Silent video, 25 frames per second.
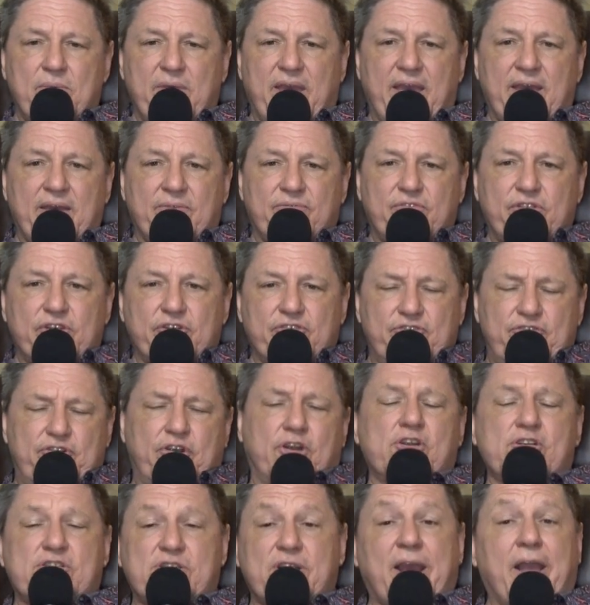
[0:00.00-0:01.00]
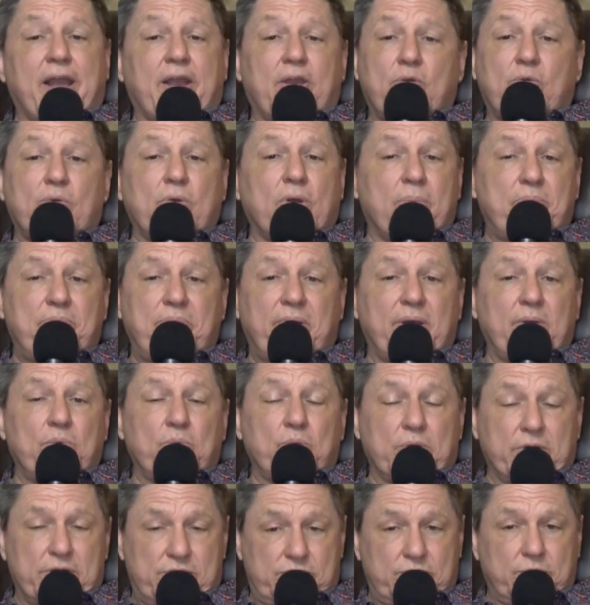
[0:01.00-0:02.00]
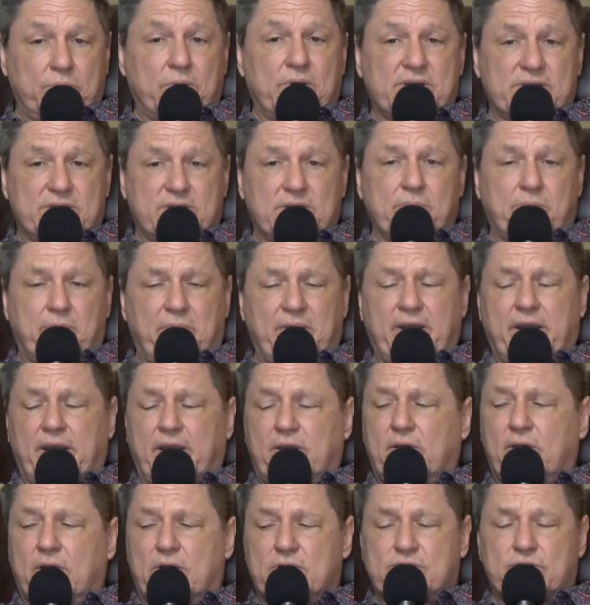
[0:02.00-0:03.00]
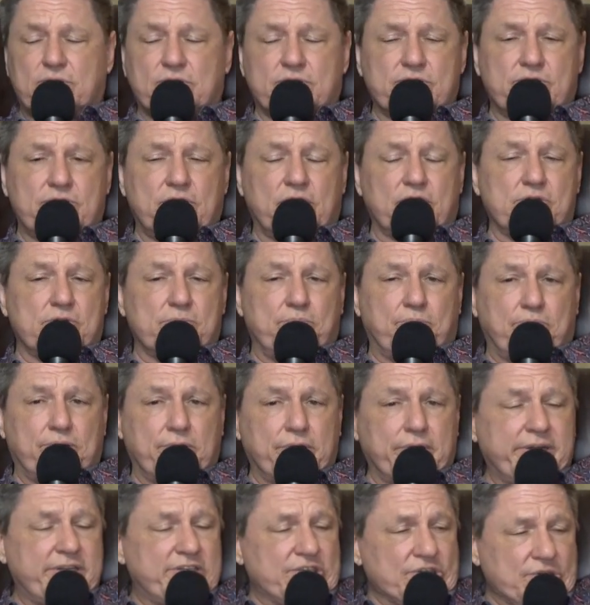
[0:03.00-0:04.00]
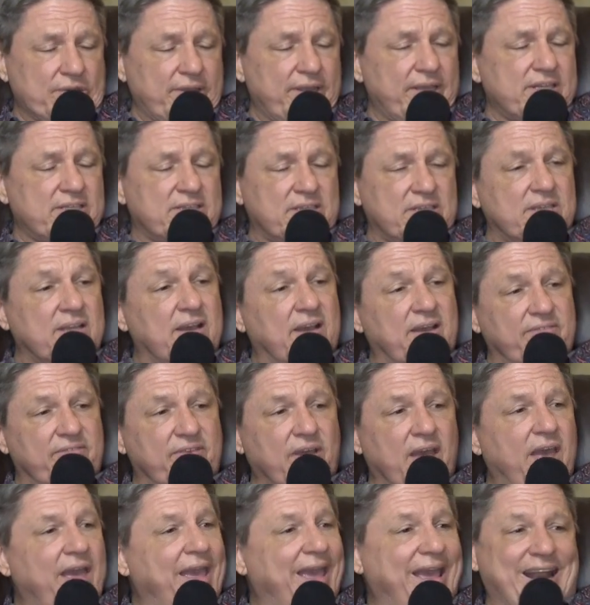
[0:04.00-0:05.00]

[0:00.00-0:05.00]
if the church I grew up in, which was the Pentecostal church, preached this stuff,